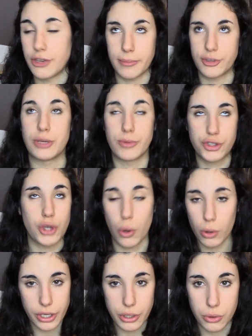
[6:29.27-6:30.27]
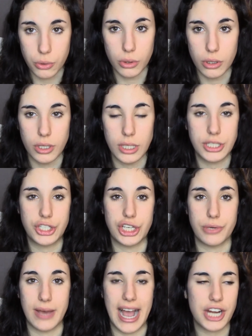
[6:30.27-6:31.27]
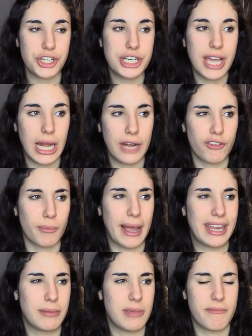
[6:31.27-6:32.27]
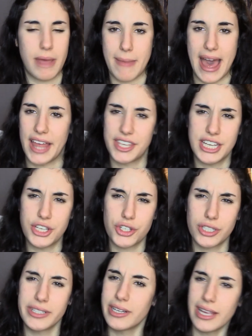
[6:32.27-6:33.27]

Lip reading: She was totally cool. She actually kind of reminded me of my math teacher,